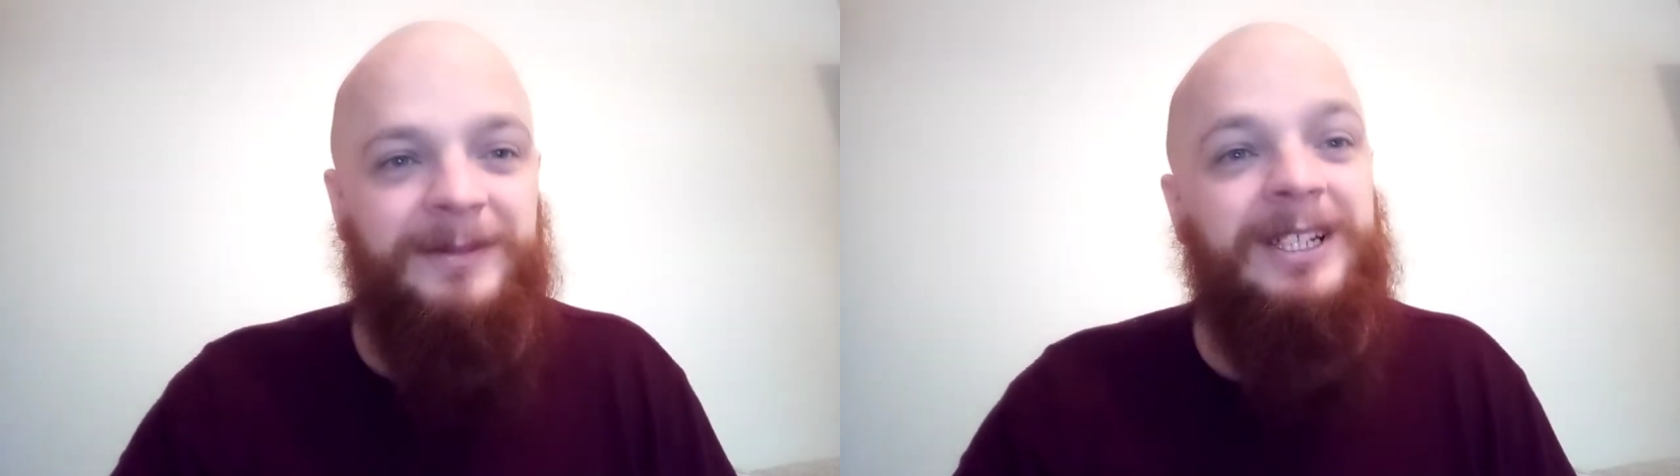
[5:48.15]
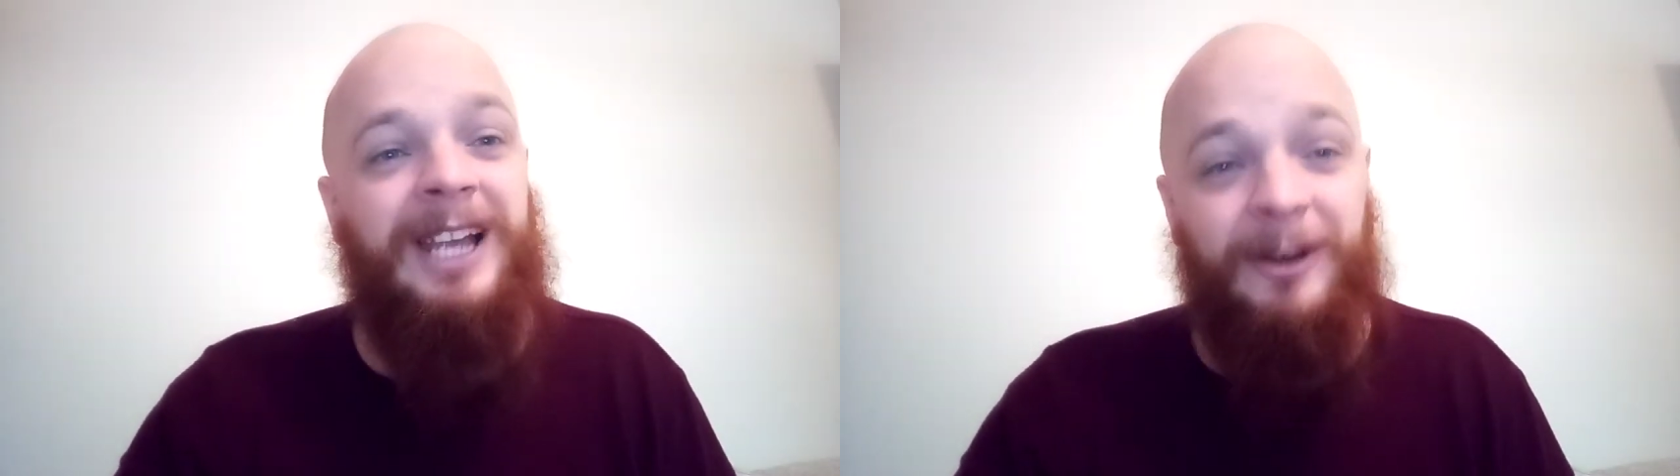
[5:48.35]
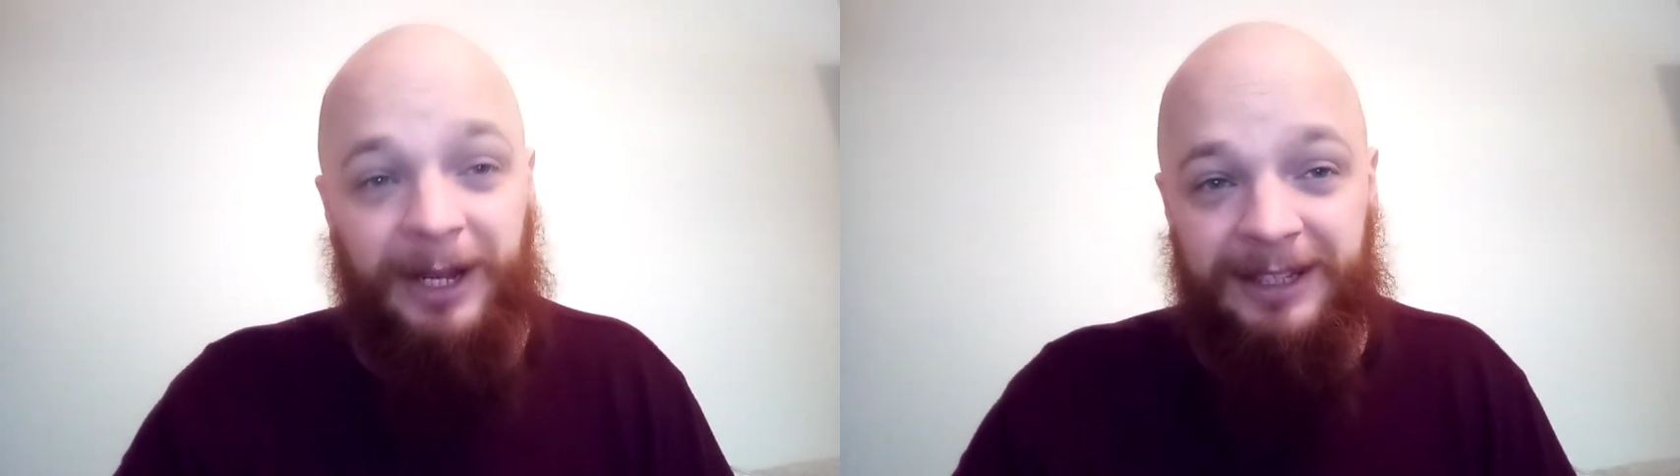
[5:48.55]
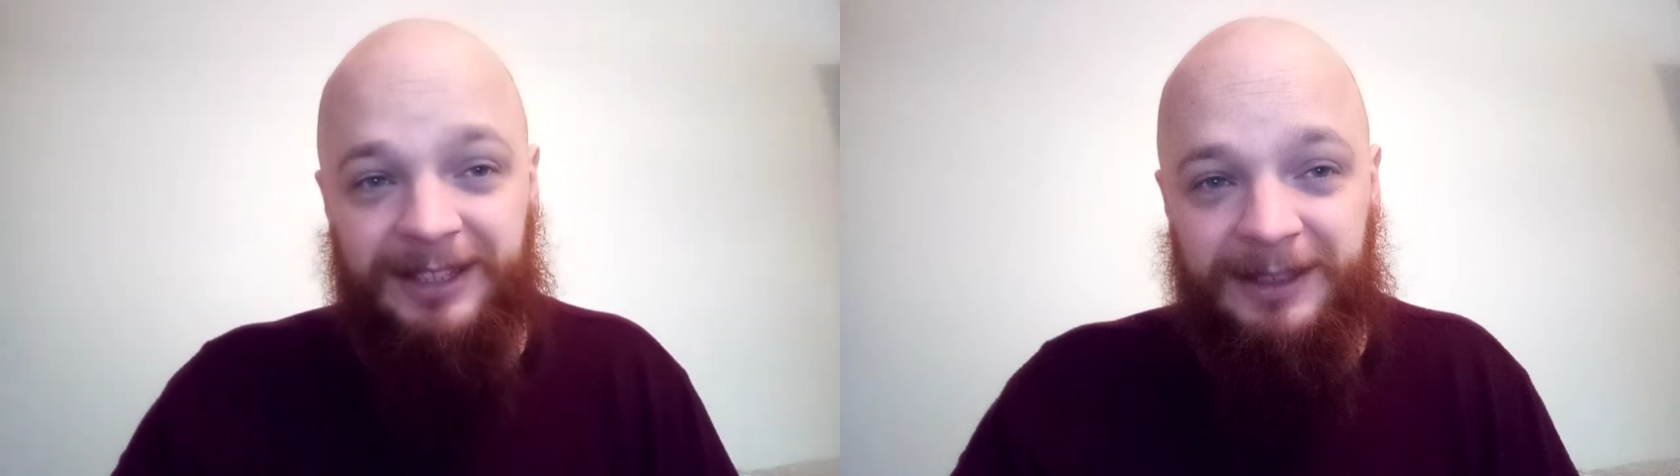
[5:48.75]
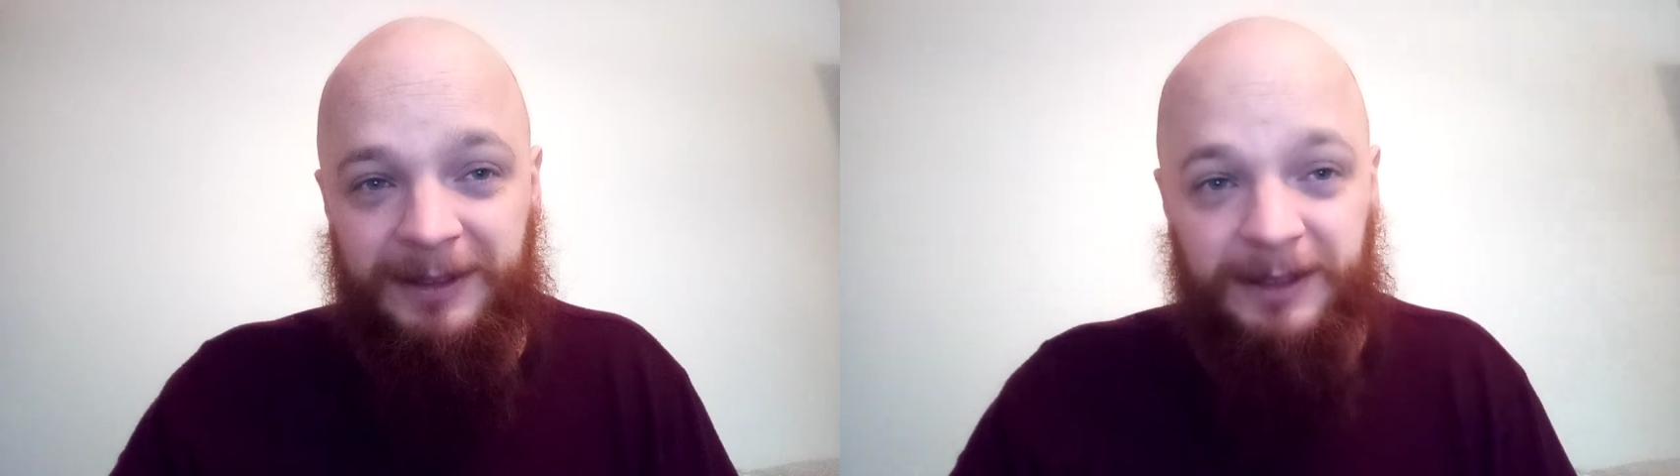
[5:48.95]
Carl
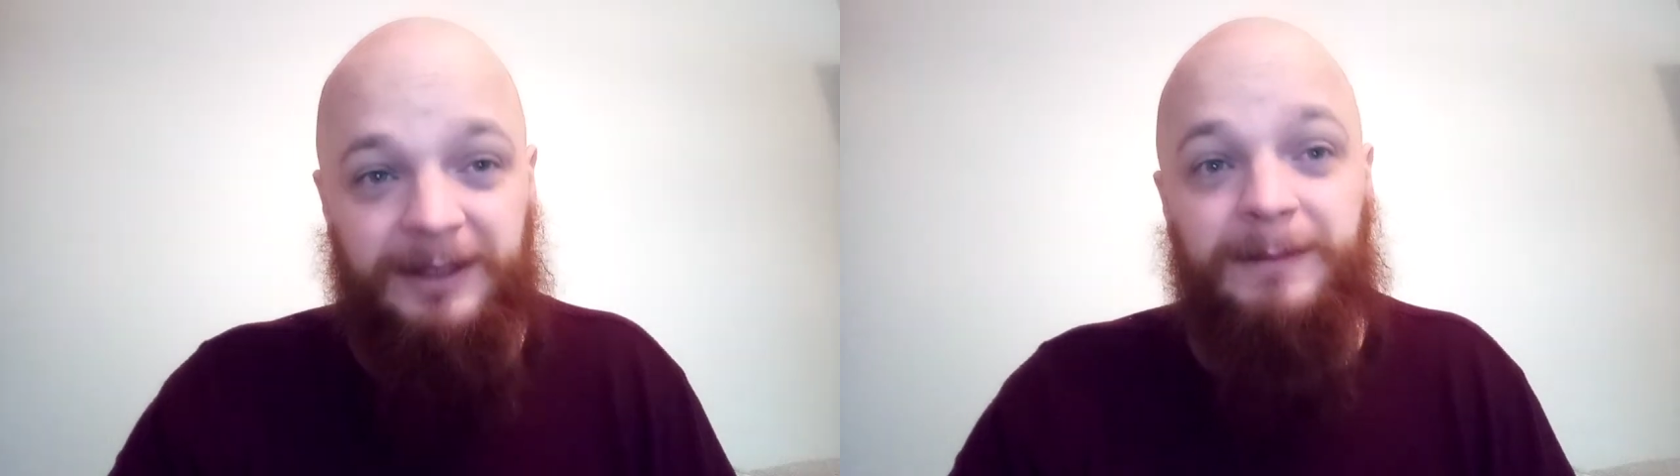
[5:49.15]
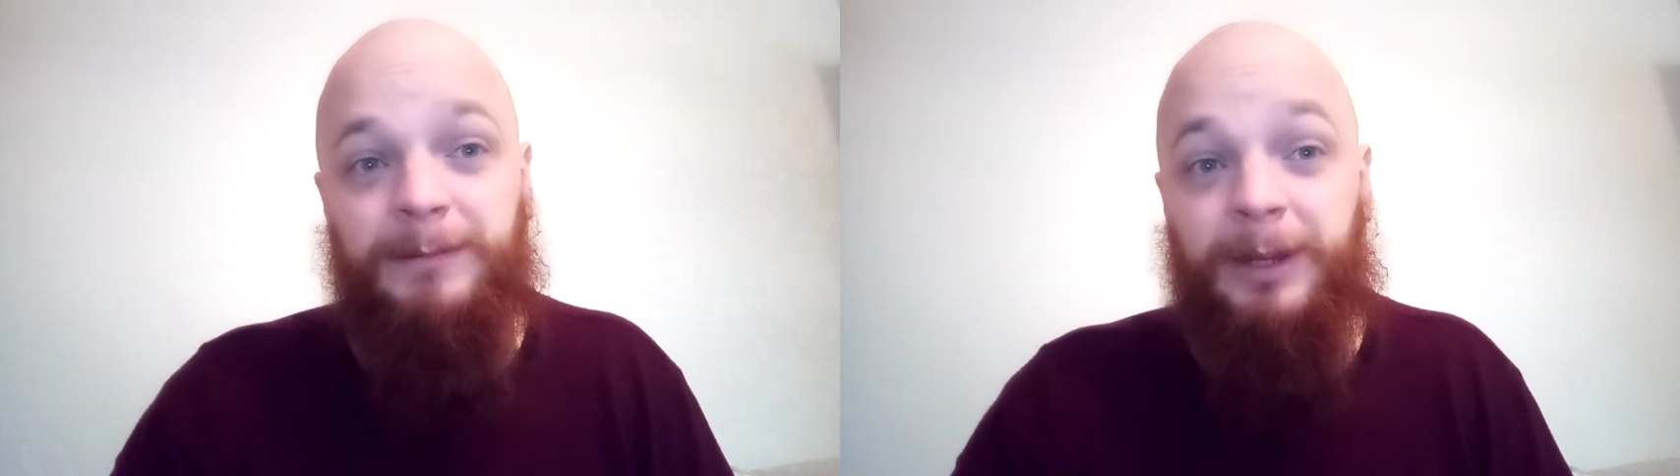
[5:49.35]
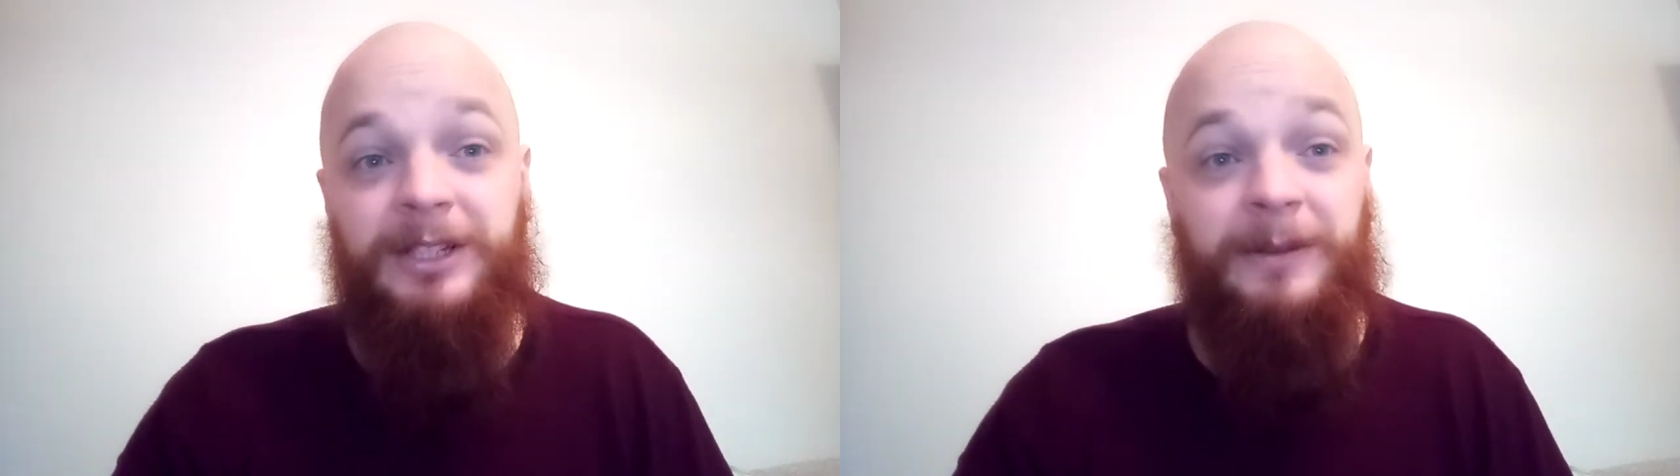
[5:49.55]
Anderson picks